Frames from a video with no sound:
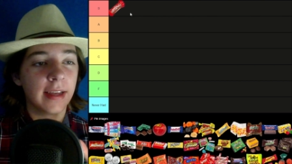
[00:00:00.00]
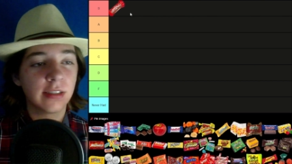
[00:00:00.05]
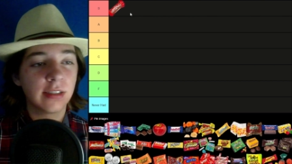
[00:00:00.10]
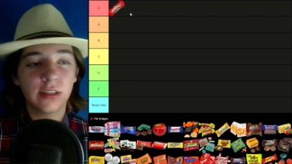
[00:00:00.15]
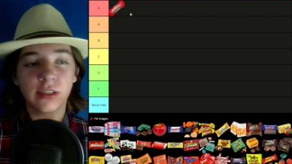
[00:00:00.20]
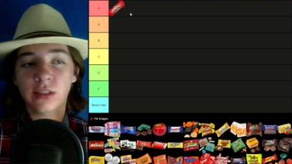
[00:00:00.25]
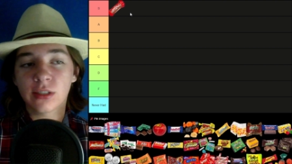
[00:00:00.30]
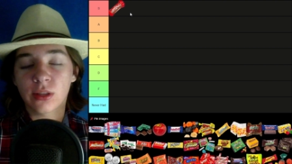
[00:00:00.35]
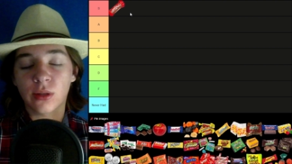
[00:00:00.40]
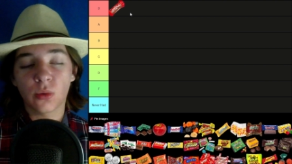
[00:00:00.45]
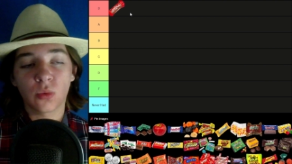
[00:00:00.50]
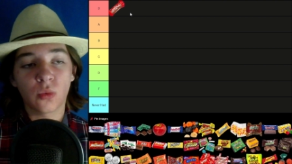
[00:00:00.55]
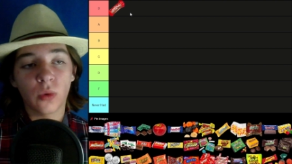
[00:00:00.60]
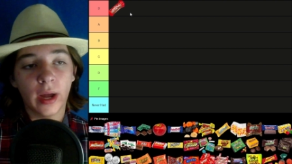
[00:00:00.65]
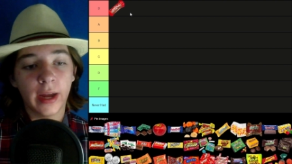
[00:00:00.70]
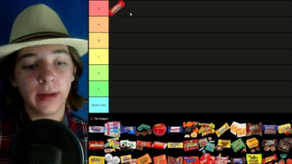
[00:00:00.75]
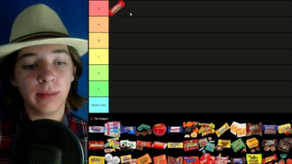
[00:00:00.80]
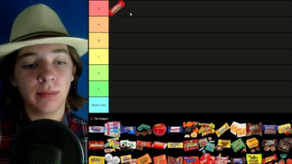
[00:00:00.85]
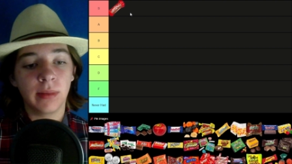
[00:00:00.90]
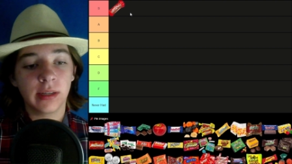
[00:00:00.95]
It's just the
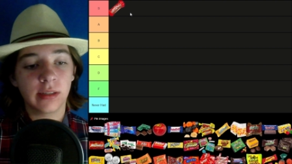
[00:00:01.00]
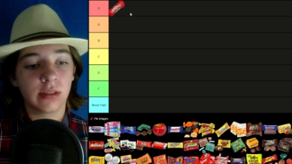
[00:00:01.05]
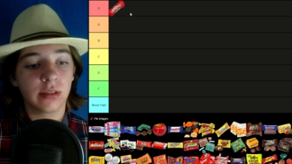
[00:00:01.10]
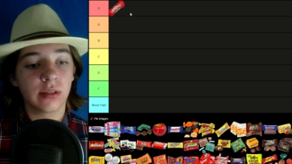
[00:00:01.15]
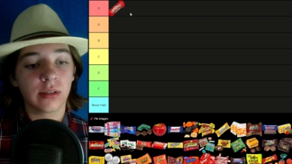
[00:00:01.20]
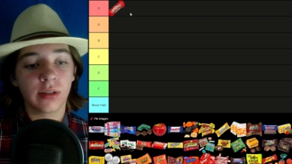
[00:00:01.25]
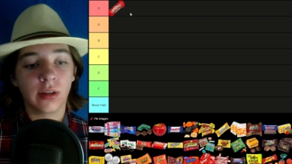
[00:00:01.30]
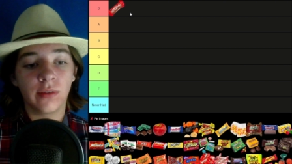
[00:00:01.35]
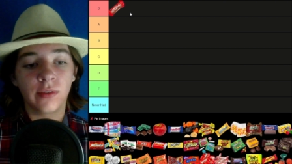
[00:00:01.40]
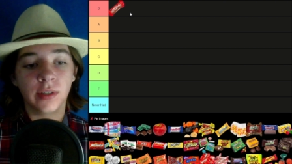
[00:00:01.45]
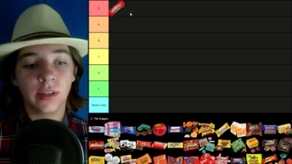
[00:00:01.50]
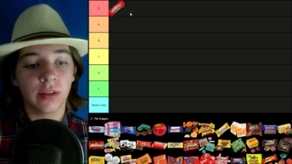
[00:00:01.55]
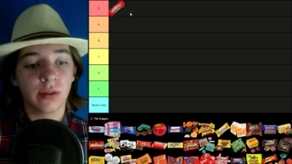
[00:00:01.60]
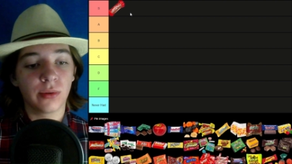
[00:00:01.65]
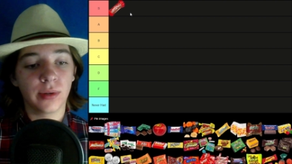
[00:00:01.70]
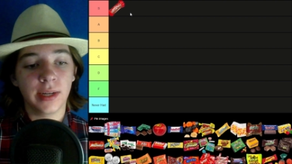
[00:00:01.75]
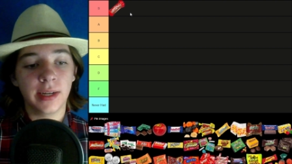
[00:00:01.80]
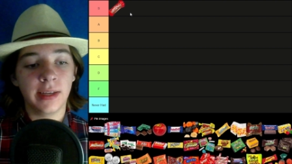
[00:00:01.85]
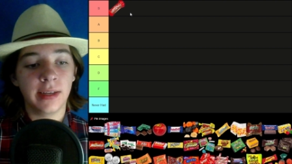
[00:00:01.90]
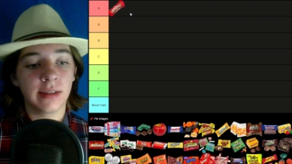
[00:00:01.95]
right mixture of
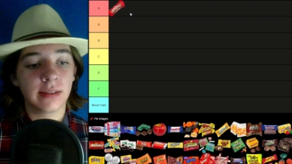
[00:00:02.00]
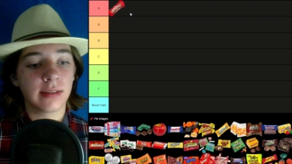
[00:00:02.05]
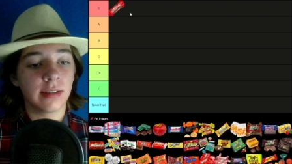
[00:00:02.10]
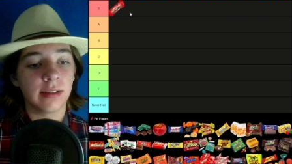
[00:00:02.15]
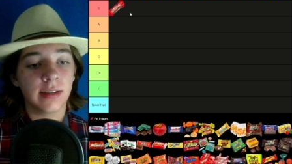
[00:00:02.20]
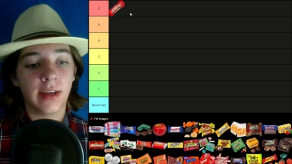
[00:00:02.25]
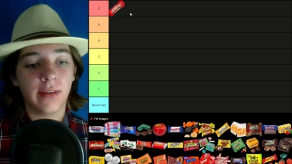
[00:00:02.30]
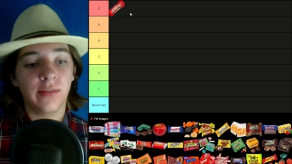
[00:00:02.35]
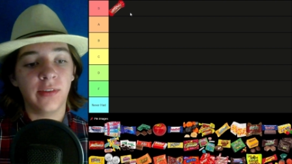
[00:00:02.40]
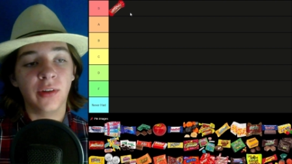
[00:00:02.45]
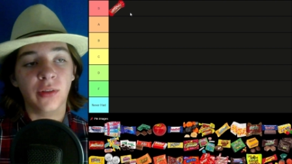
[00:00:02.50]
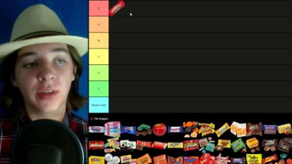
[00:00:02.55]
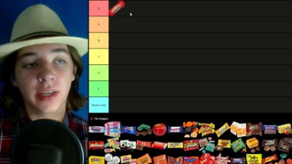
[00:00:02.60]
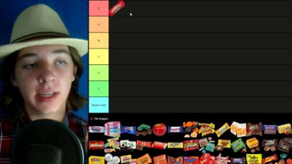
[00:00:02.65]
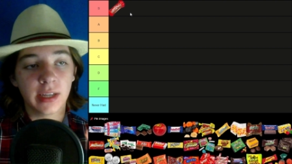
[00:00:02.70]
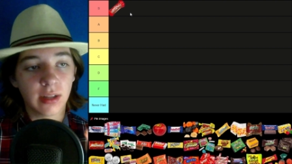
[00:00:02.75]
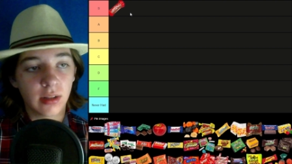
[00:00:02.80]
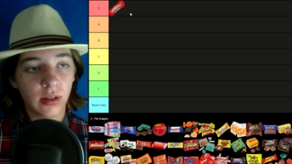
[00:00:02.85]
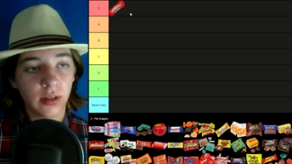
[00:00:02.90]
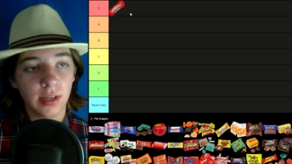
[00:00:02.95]
ingredients that definitely
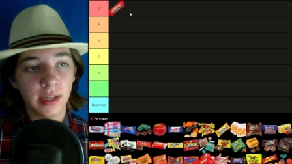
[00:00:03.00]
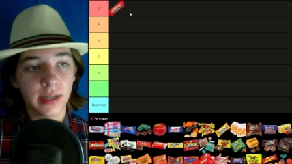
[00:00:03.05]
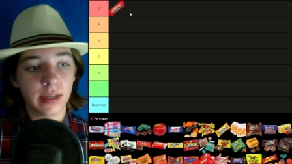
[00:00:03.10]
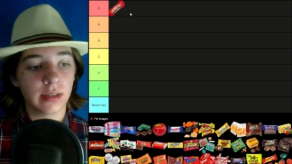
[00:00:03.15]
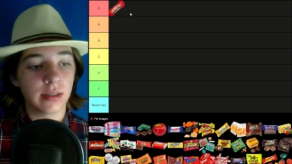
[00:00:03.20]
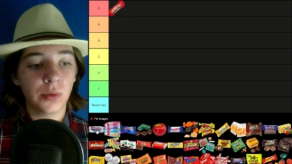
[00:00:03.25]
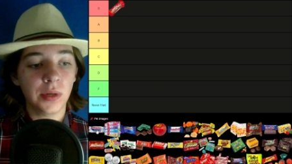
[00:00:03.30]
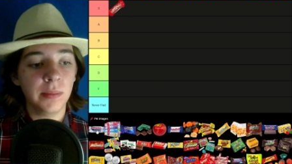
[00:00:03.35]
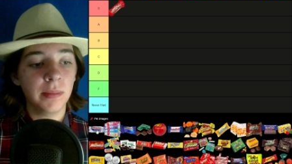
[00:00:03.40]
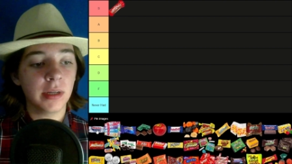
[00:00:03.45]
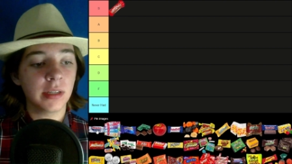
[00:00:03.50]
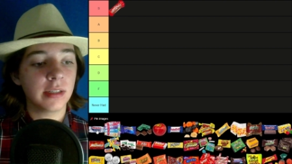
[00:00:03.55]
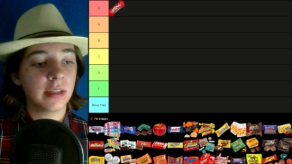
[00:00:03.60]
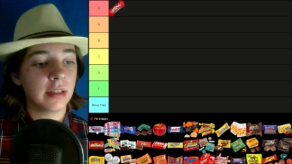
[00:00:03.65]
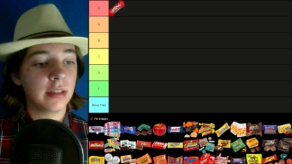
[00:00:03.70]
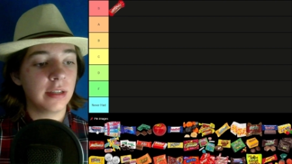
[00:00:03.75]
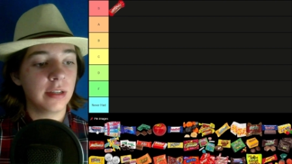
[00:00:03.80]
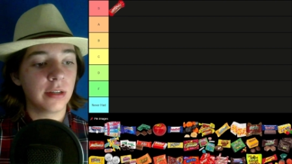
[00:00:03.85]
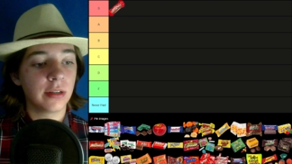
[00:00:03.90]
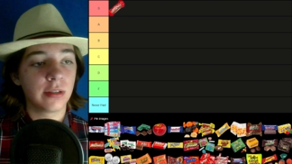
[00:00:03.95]
click. Three
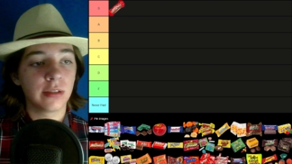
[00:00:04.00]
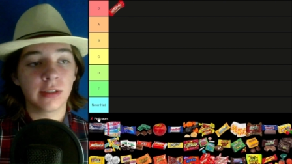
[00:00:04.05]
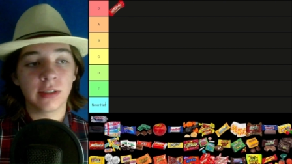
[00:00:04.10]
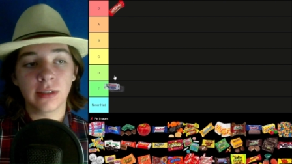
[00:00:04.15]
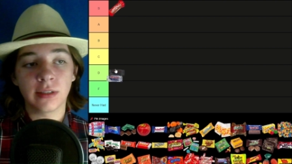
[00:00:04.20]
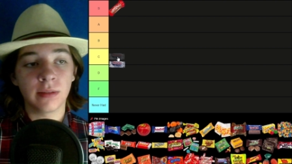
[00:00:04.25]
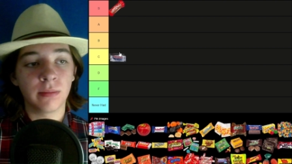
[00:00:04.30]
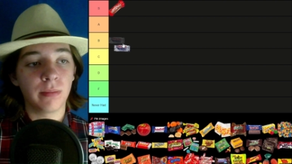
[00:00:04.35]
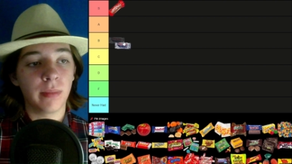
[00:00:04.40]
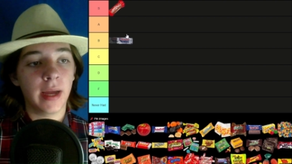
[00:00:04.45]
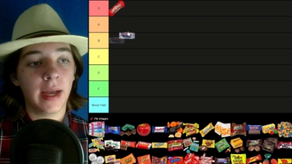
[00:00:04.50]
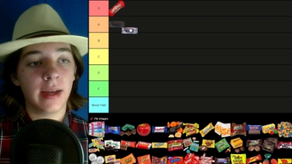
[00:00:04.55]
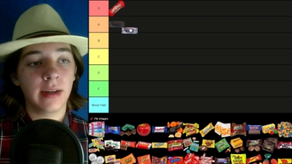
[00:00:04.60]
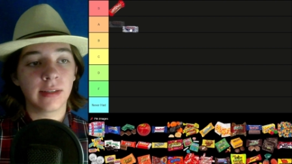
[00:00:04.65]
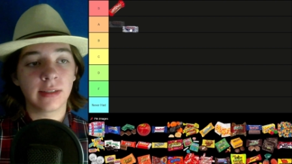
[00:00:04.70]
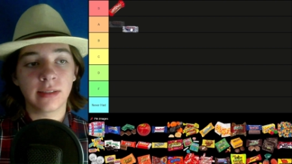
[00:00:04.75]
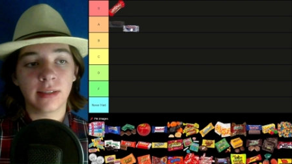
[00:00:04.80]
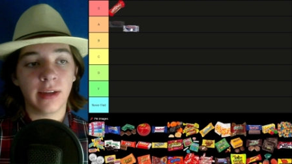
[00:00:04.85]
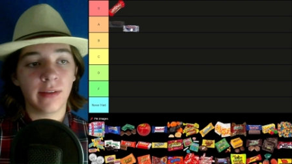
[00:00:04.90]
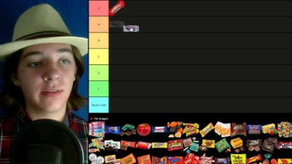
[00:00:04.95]
Musketeers isn't bad.
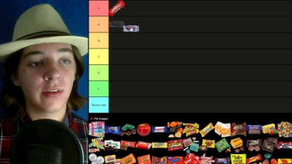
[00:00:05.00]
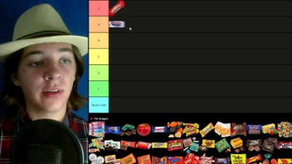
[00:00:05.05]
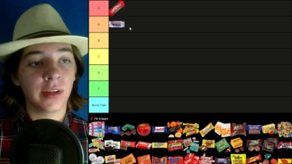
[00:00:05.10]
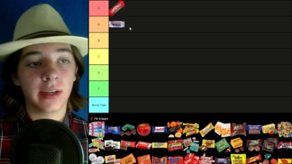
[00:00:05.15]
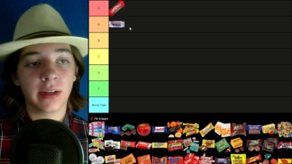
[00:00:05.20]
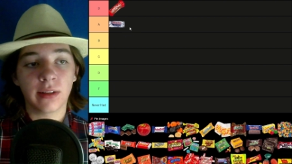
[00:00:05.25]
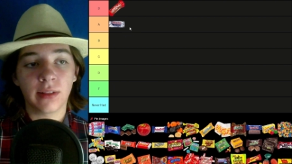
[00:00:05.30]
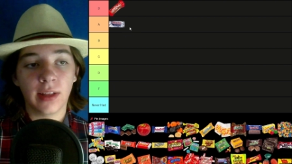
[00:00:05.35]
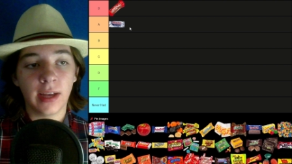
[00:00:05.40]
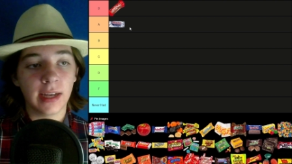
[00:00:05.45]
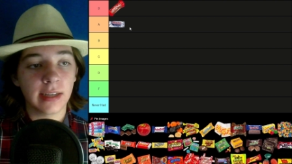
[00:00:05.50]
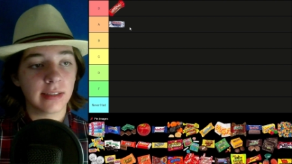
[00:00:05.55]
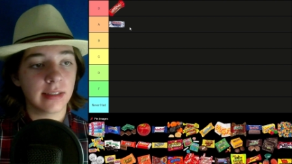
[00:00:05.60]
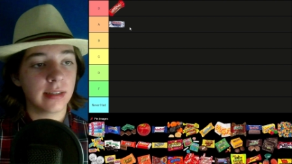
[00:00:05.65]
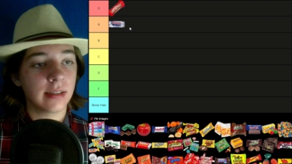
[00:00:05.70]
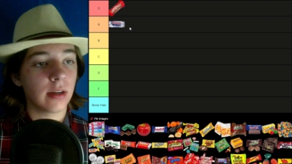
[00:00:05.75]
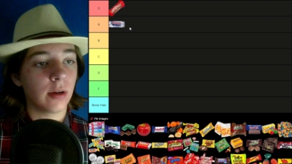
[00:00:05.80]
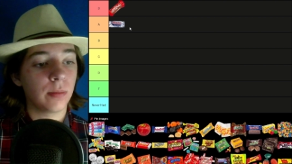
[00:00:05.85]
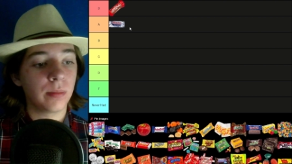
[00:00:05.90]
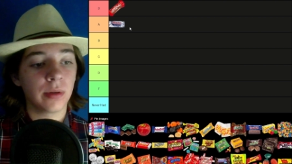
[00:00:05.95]
It's definitely a
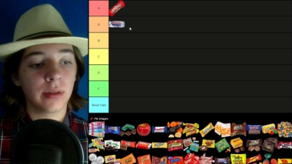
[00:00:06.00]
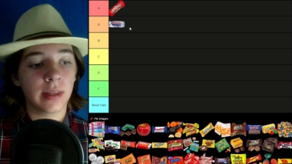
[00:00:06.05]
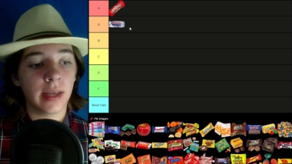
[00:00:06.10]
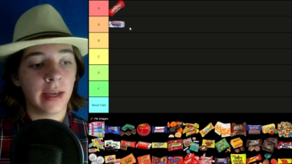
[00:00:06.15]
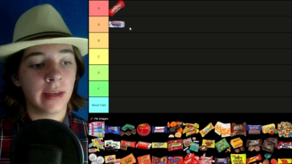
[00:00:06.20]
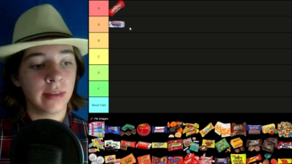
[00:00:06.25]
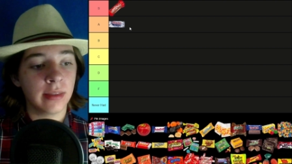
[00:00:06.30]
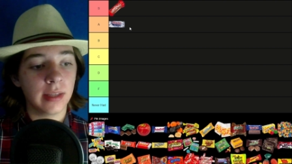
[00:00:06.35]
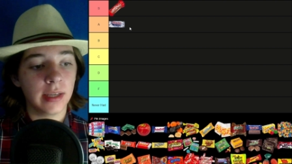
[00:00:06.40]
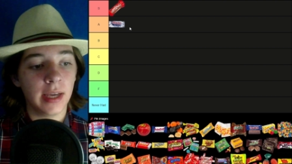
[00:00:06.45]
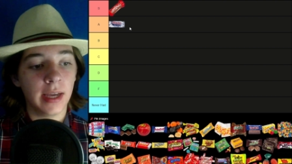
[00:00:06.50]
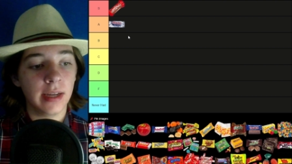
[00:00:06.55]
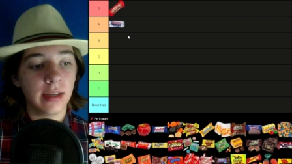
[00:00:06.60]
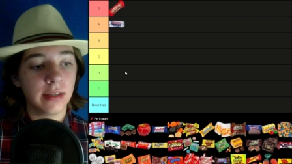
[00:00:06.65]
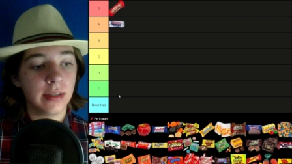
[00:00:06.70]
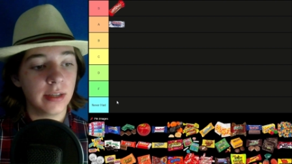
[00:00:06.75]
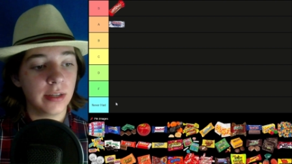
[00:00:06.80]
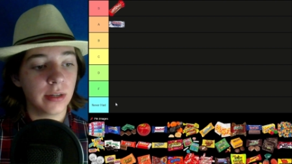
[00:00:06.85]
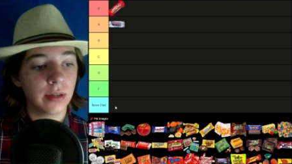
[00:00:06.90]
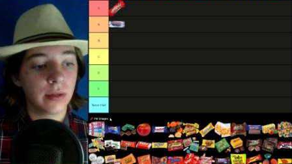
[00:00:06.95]
classic. I'll put that in the A
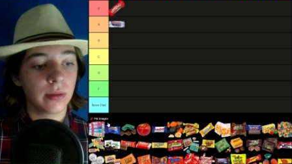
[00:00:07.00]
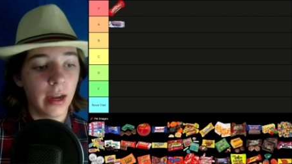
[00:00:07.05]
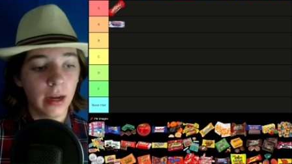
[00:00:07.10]
tier.